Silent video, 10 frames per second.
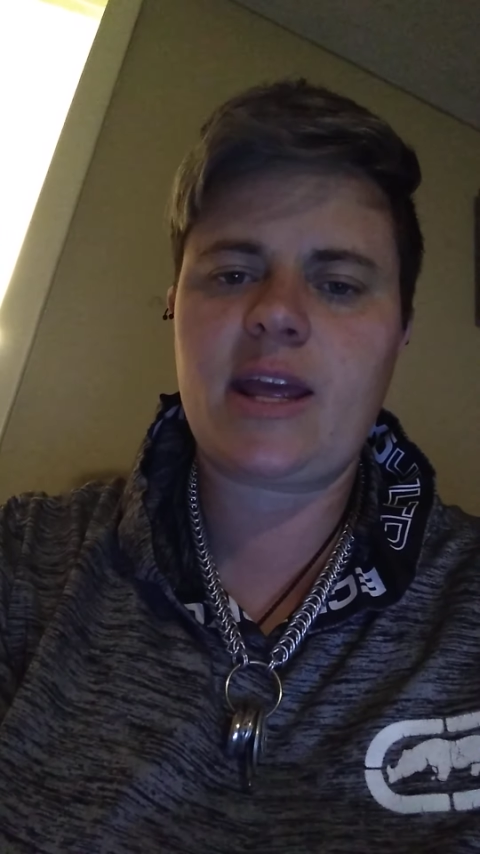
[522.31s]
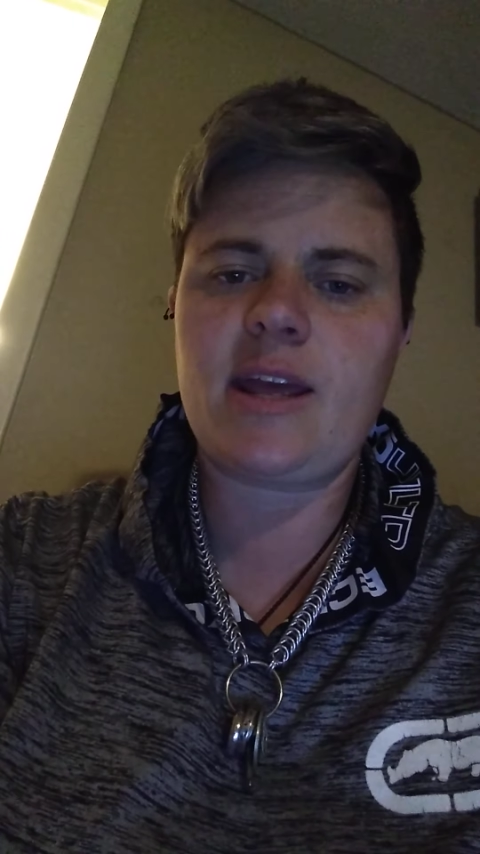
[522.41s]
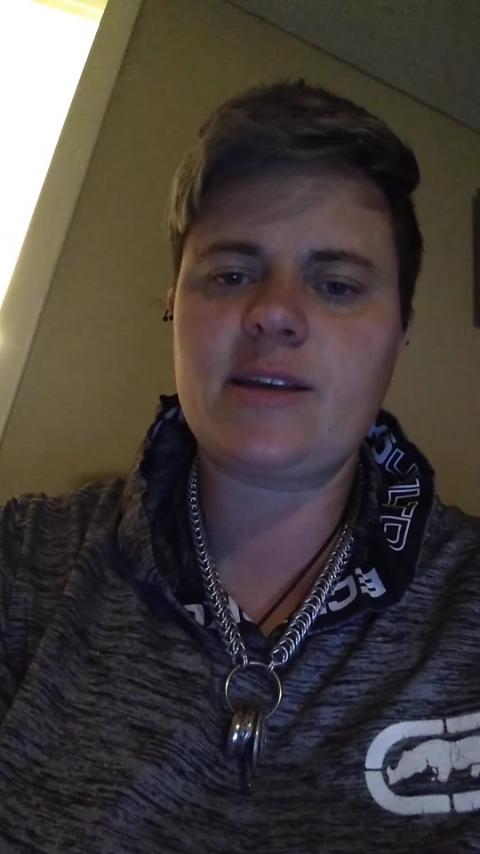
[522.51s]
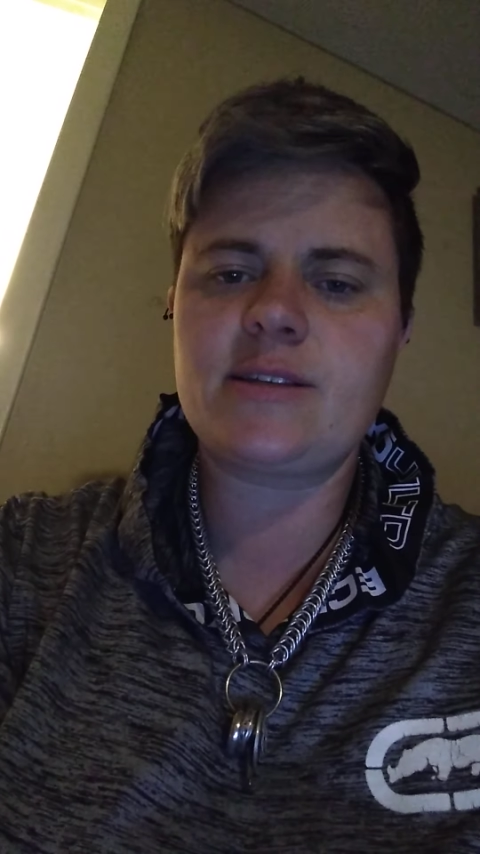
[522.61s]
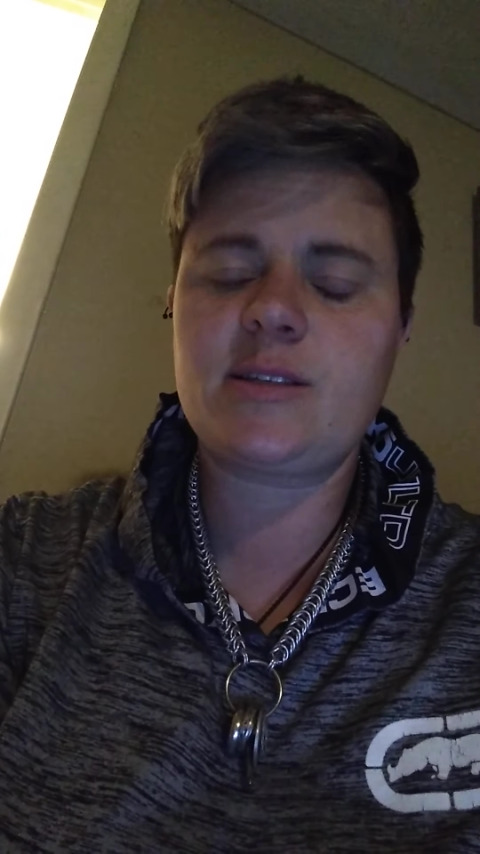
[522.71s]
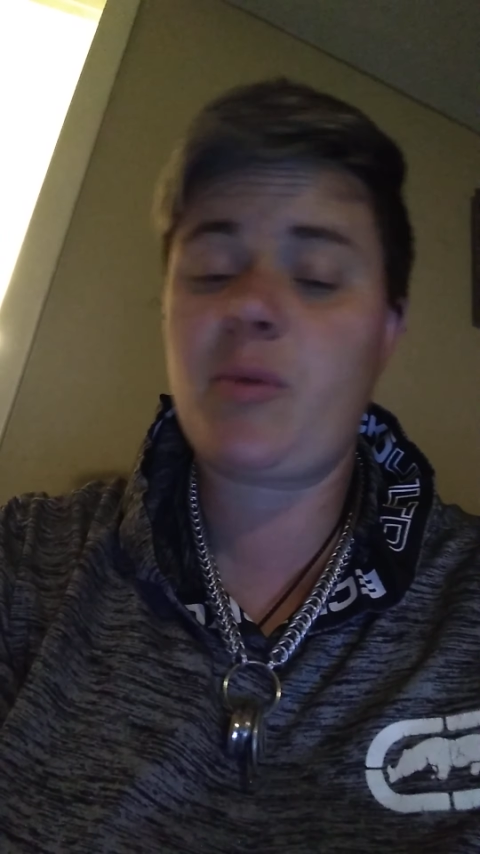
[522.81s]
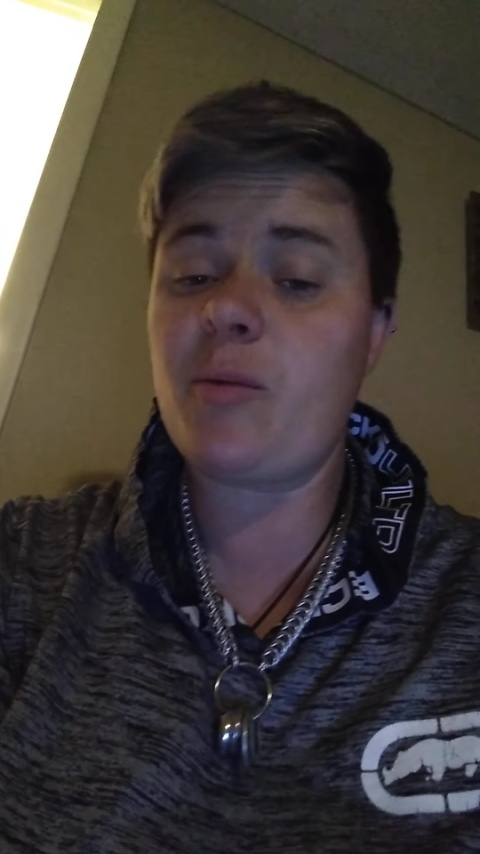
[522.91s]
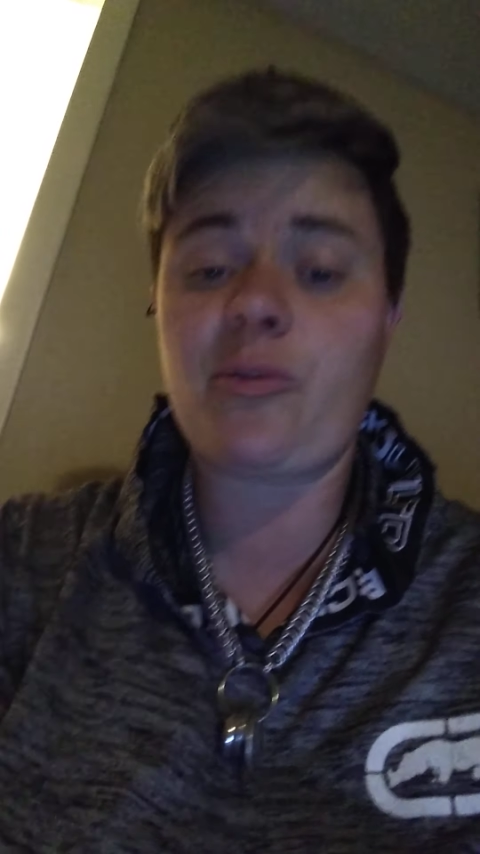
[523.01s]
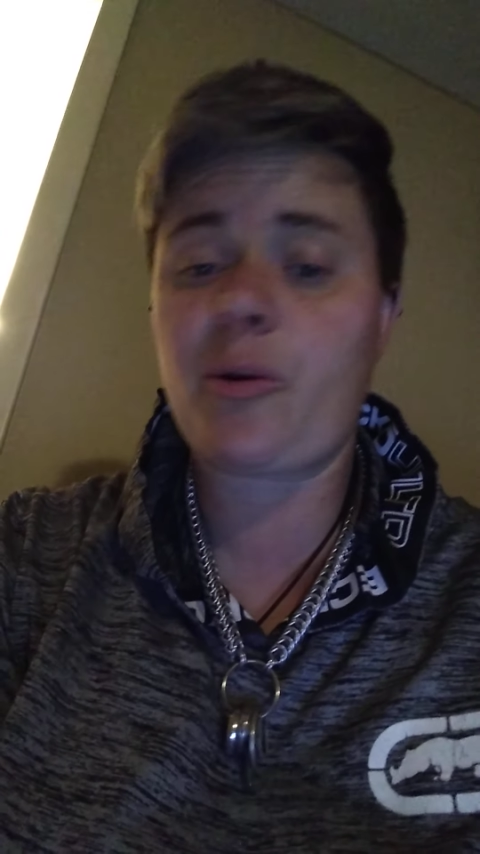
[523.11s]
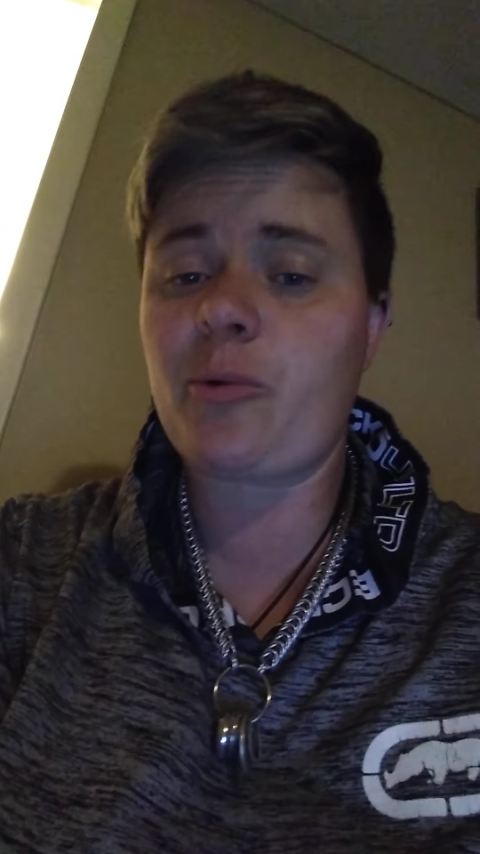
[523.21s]
is the
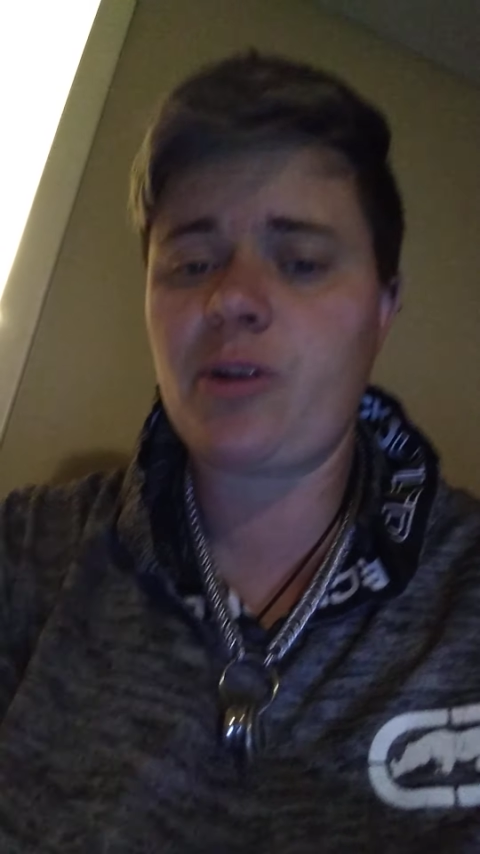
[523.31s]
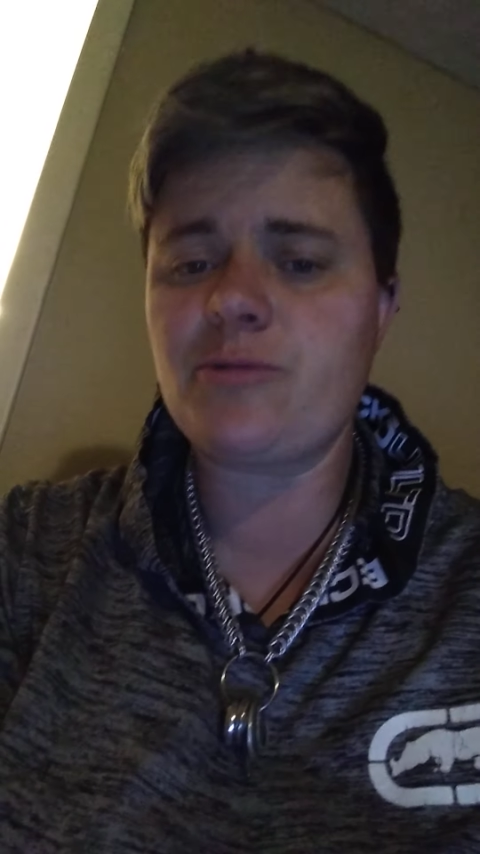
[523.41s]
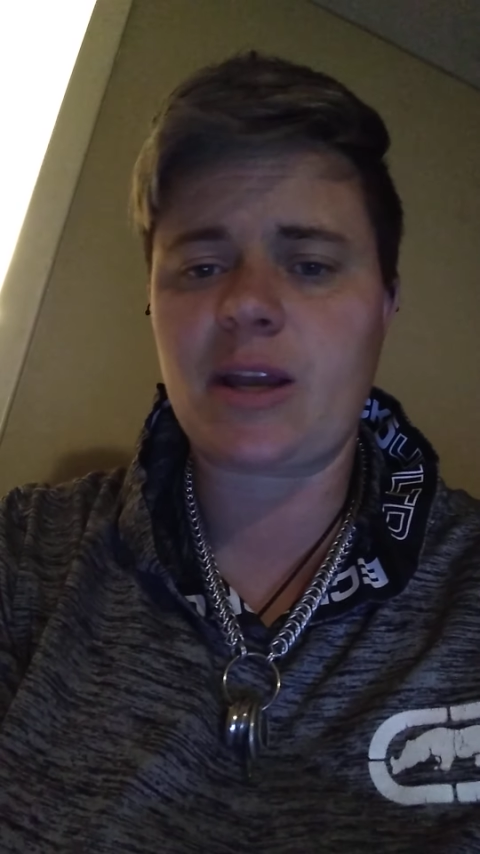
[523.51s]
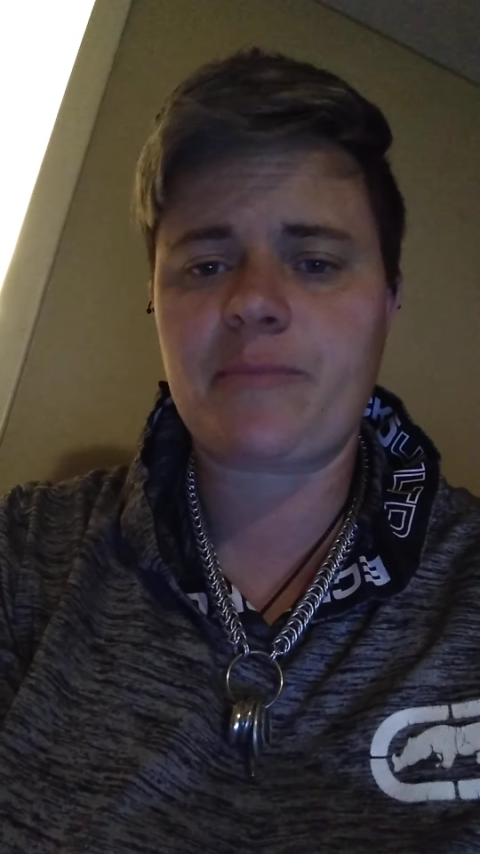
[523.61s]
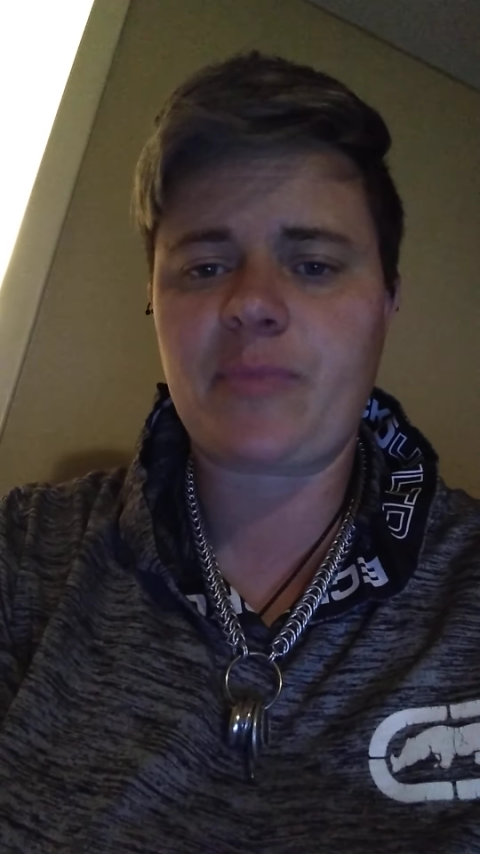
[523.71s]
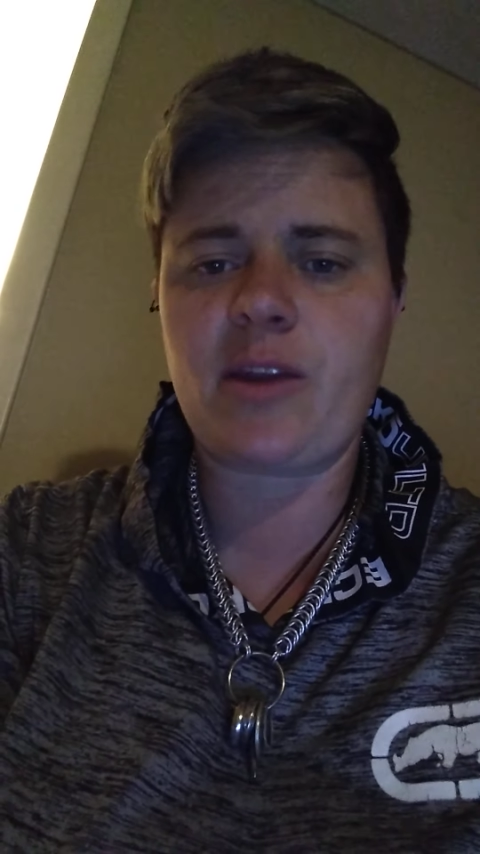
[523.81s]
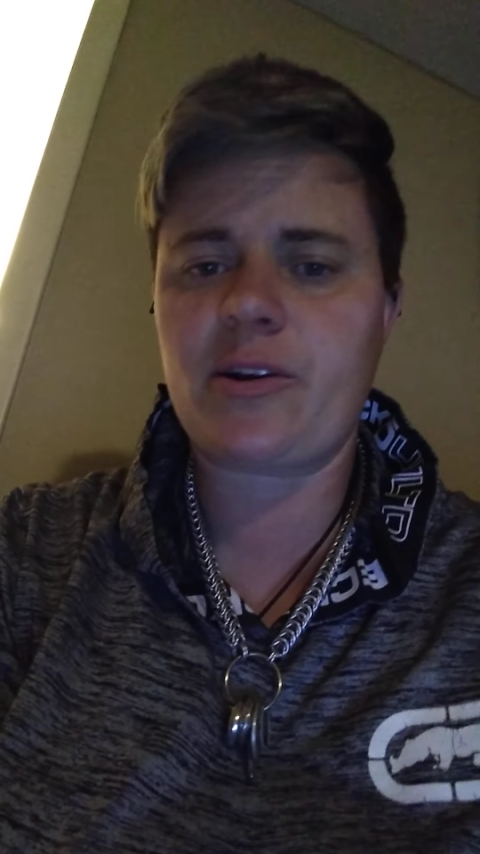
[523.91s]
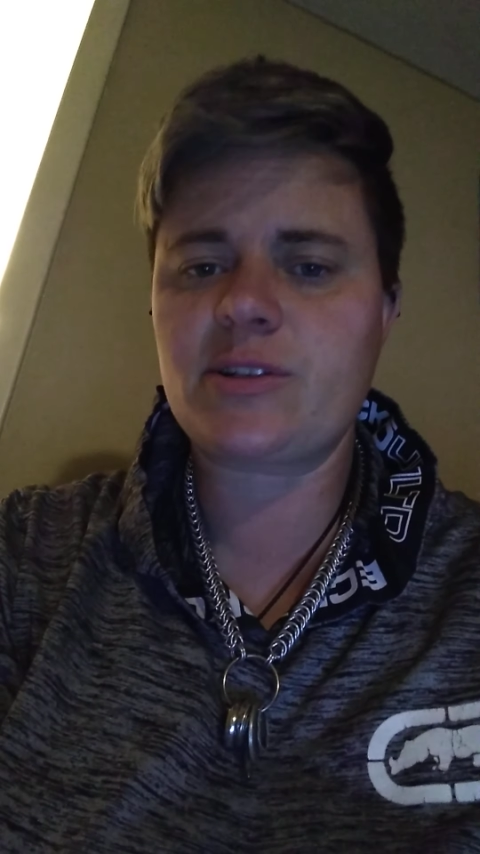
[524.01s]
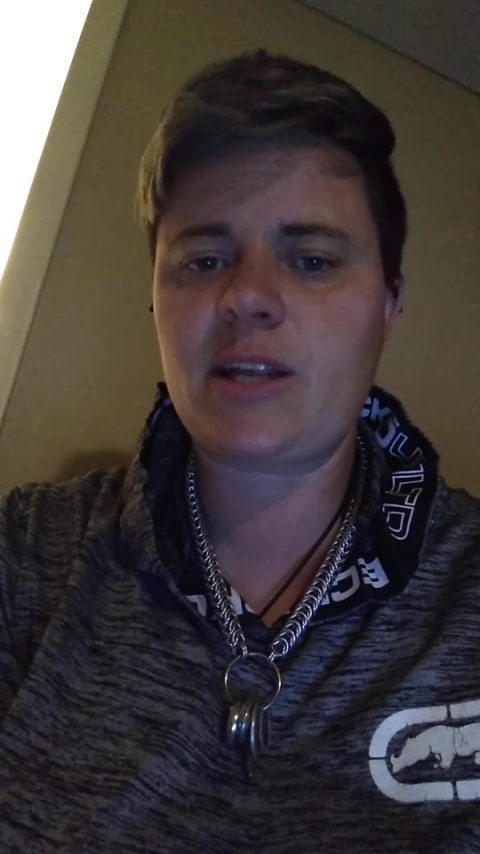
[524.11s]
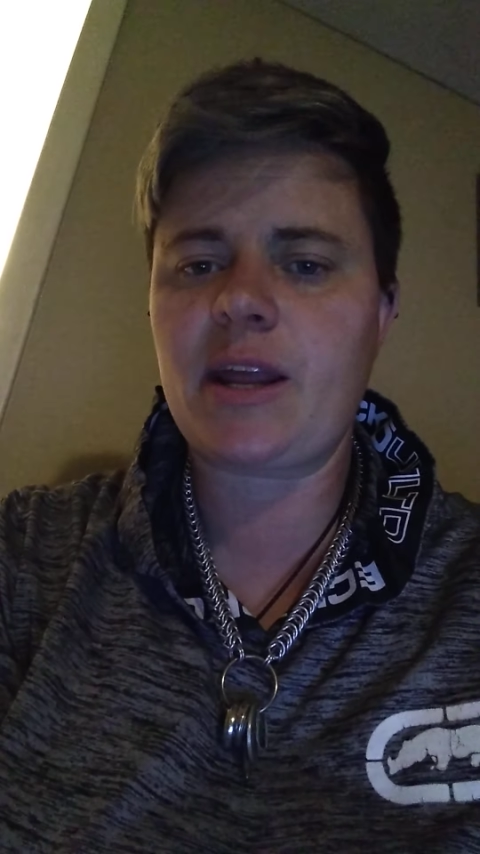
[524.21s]
people that we're using in
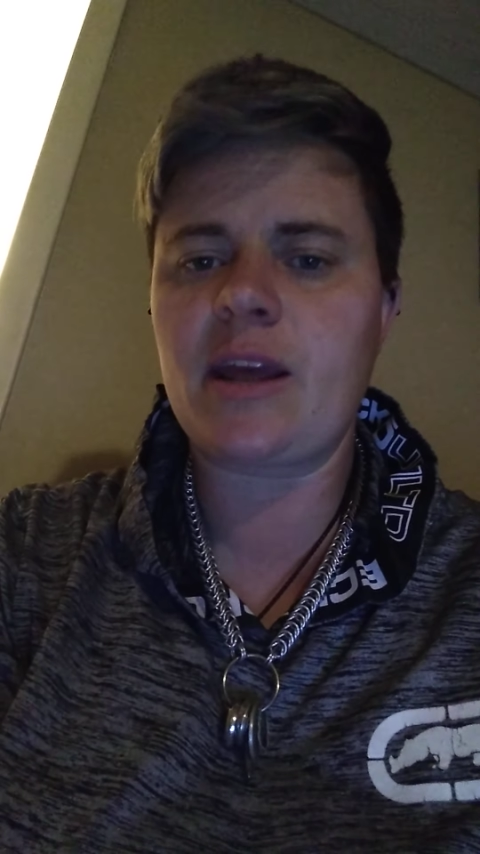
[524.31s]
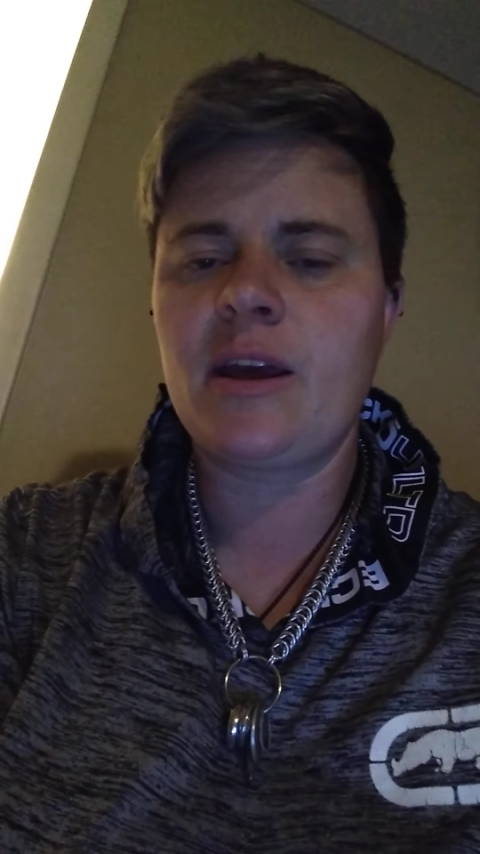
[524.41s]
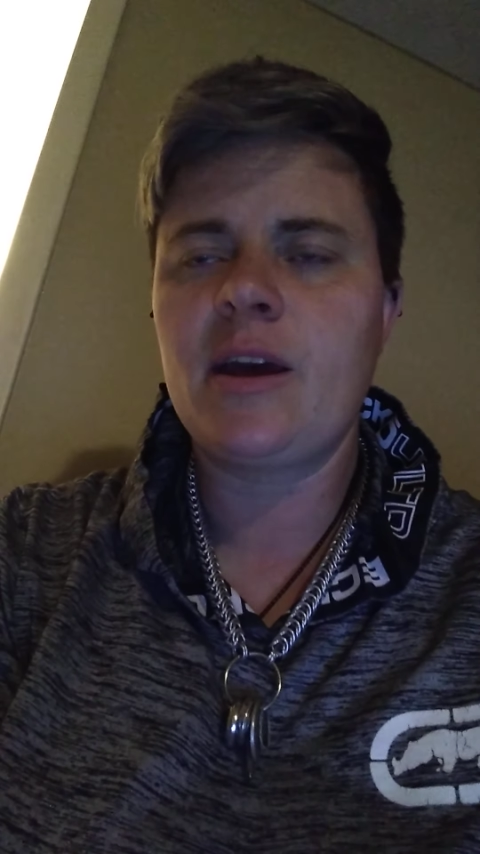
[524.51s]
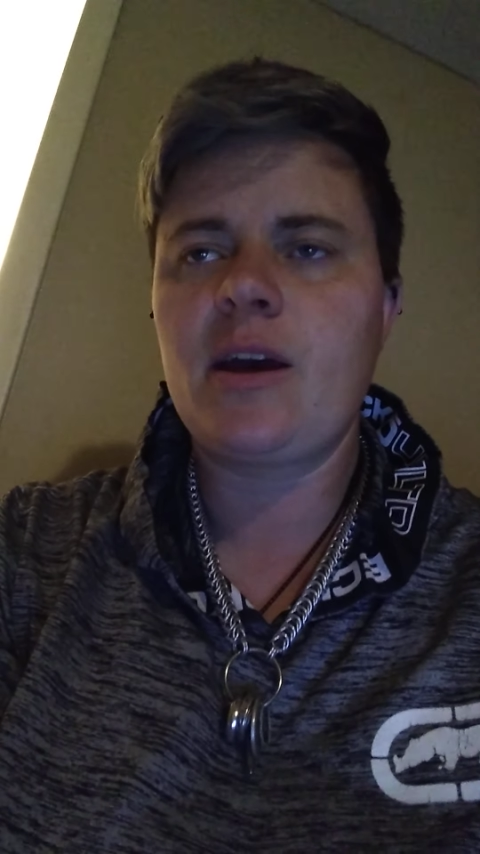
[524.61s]
our study.